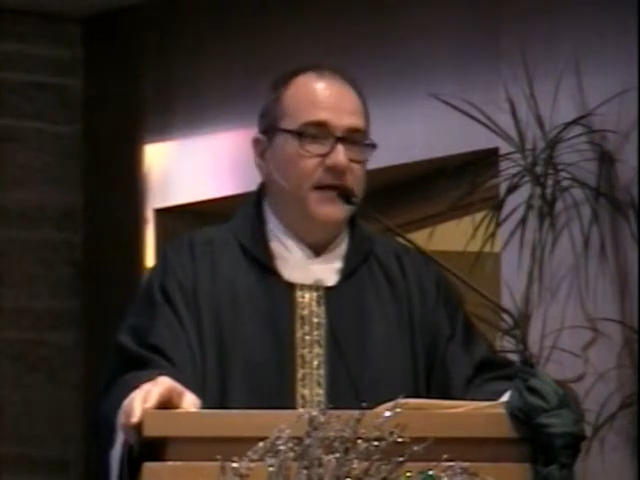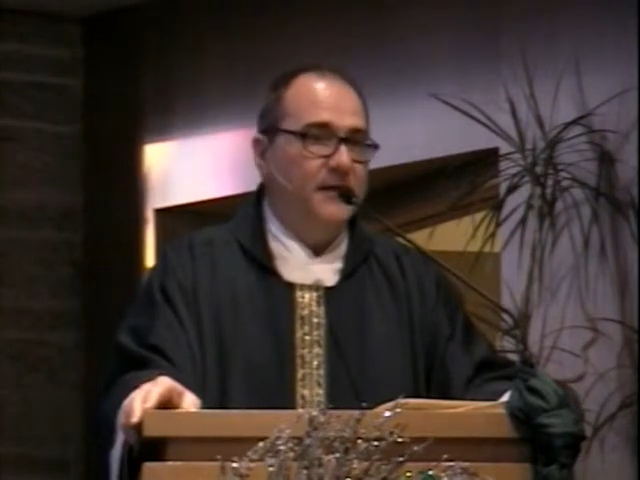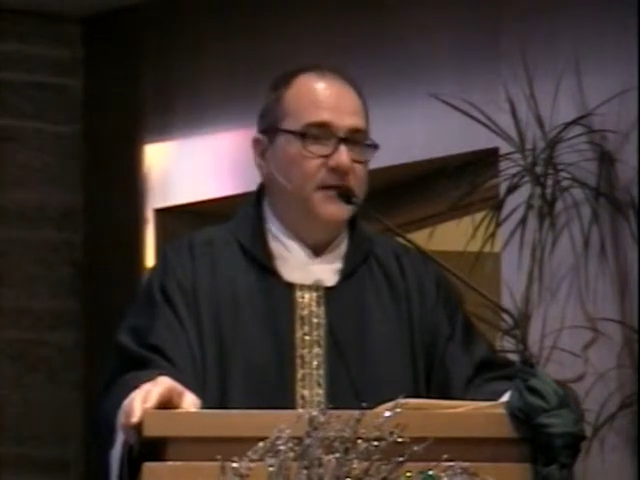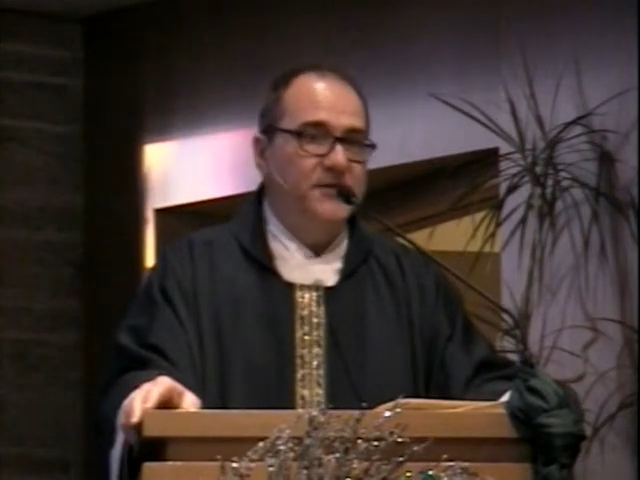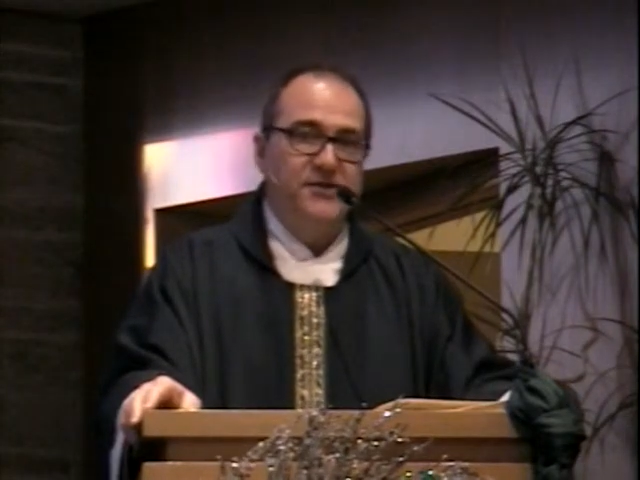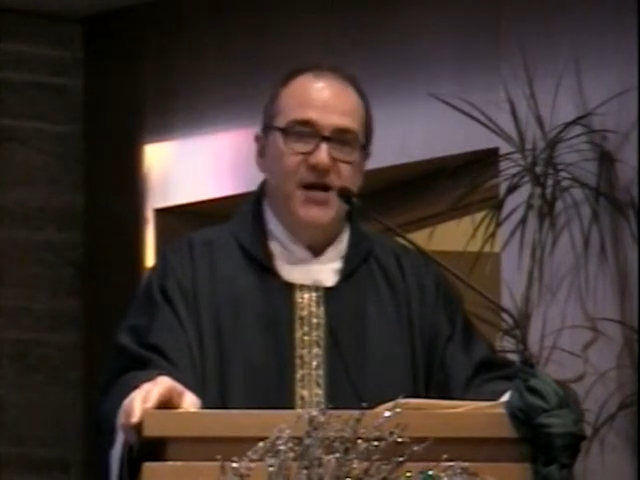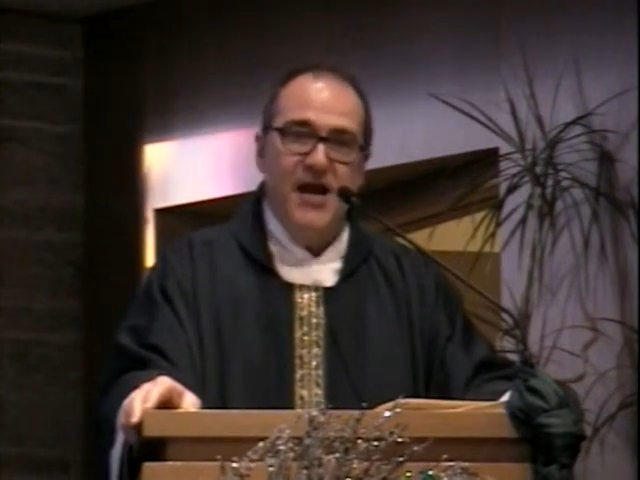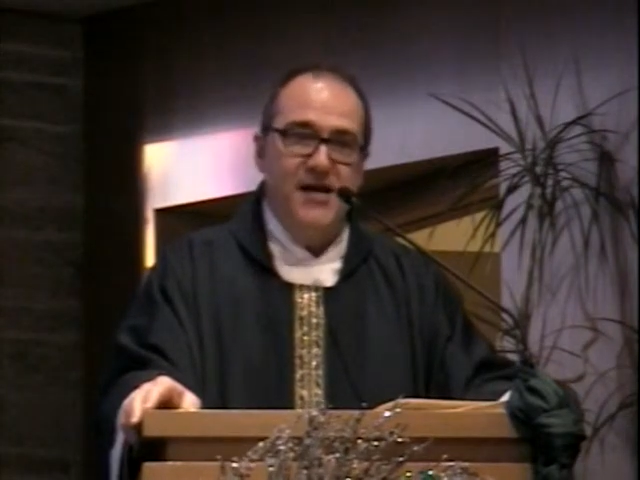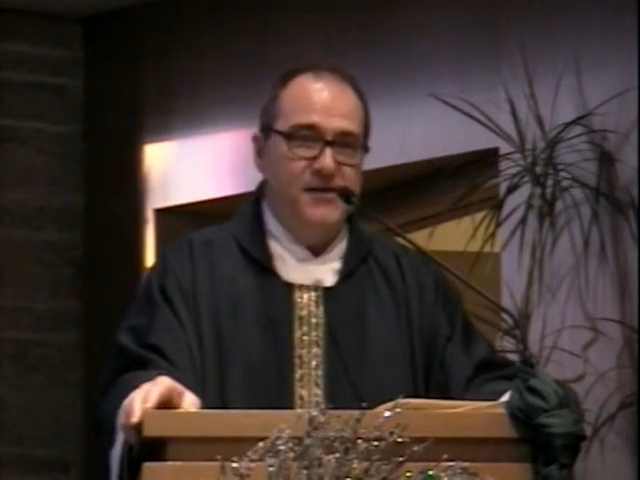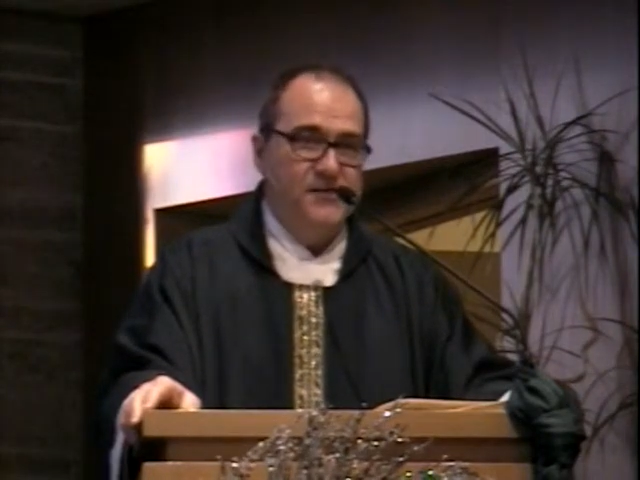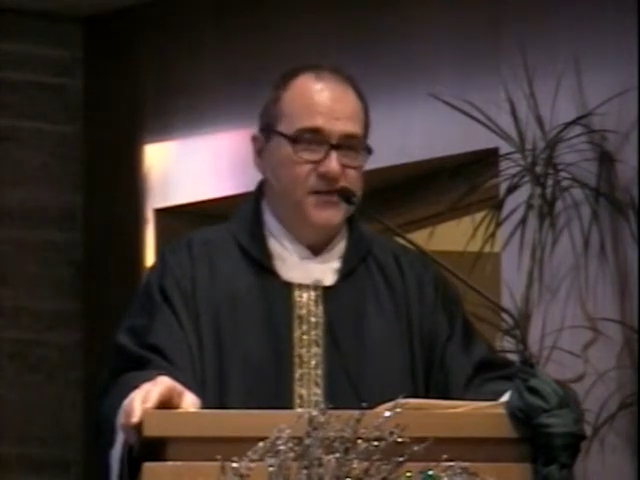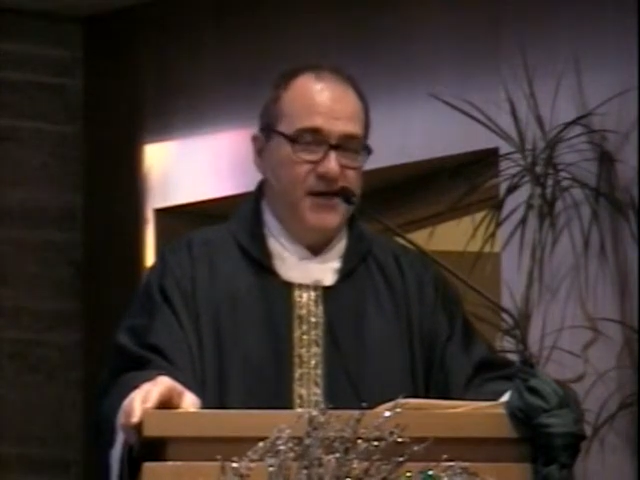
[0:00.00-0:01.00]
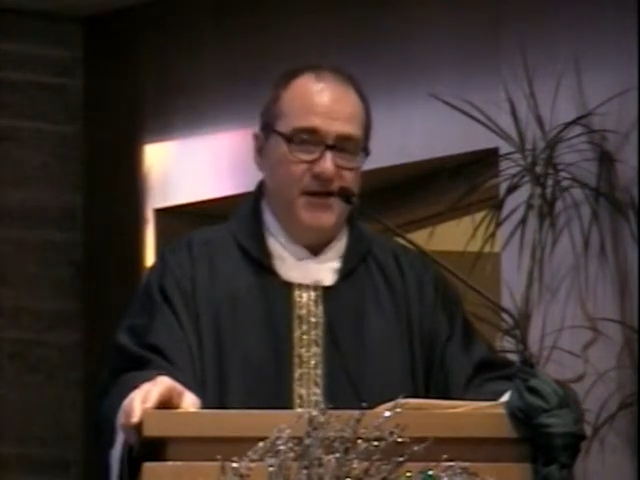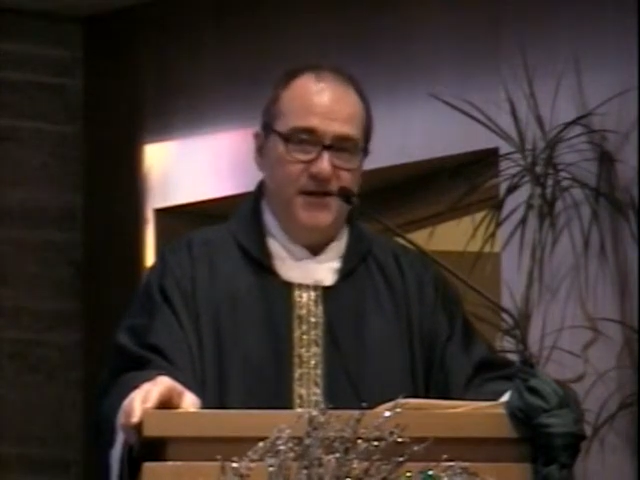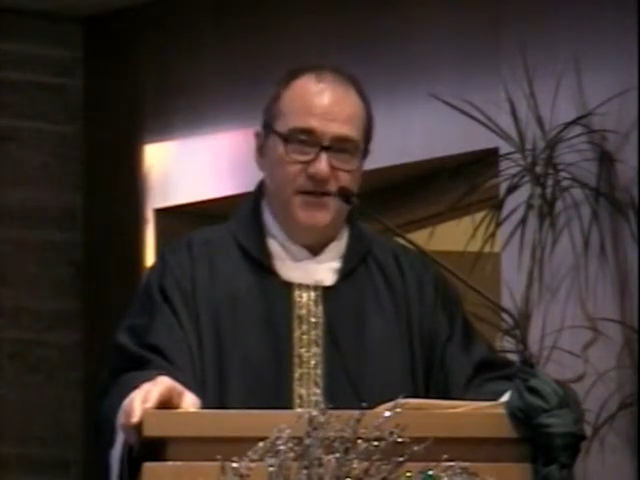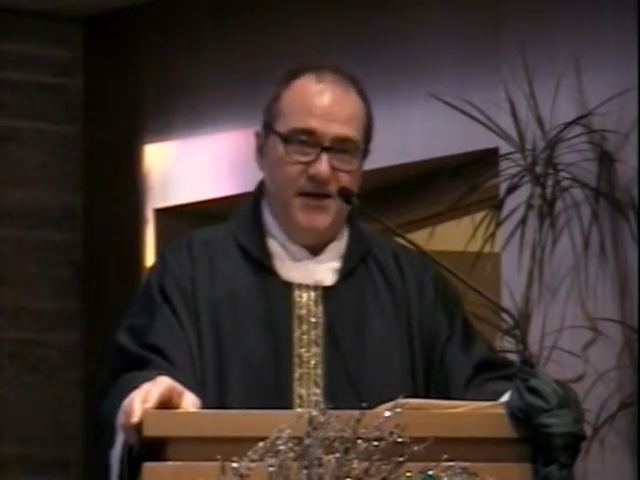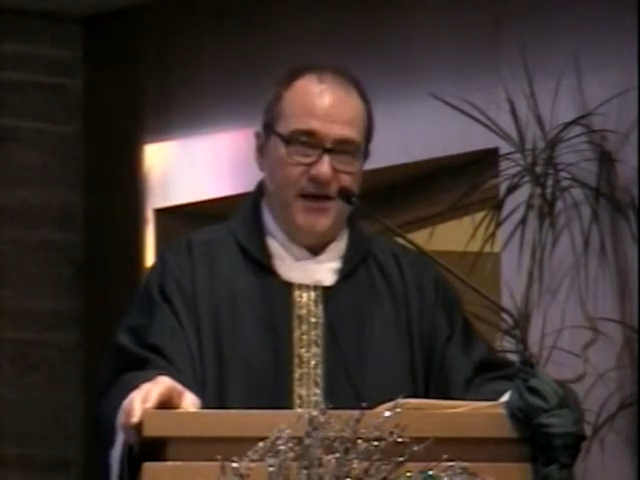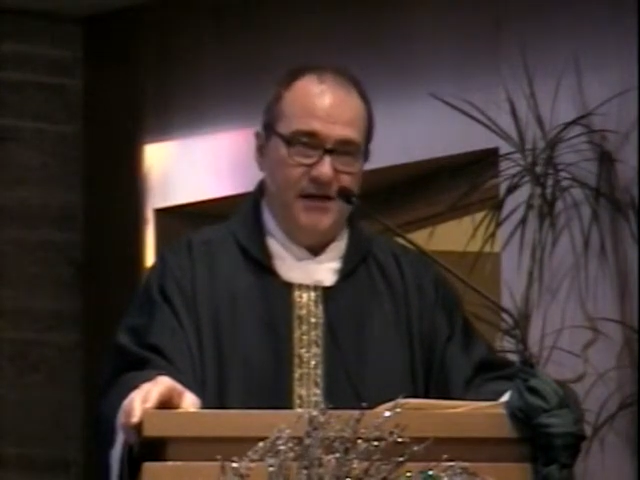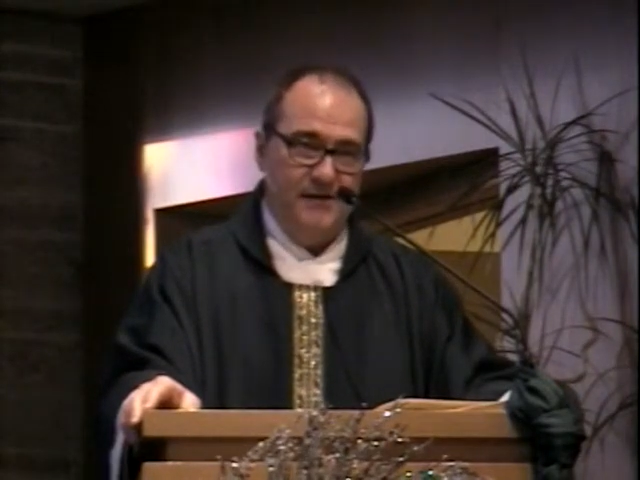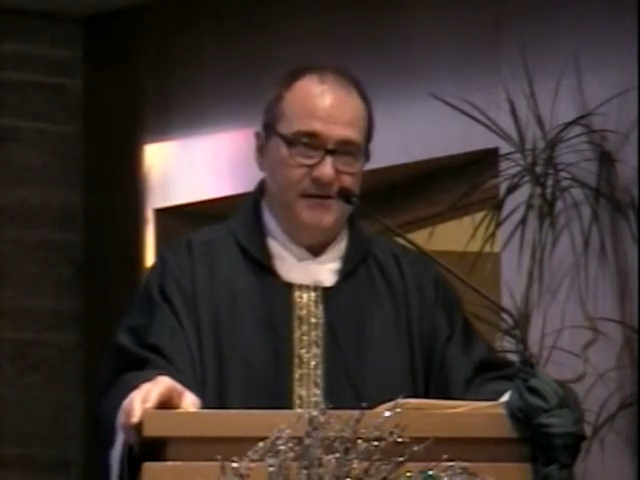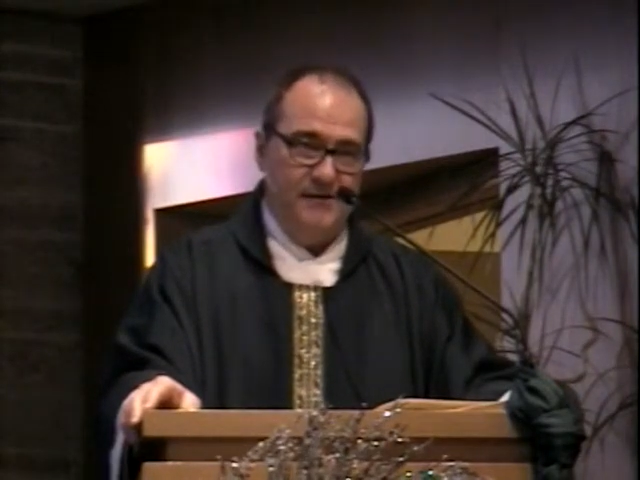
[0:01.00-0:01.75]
going to change anything.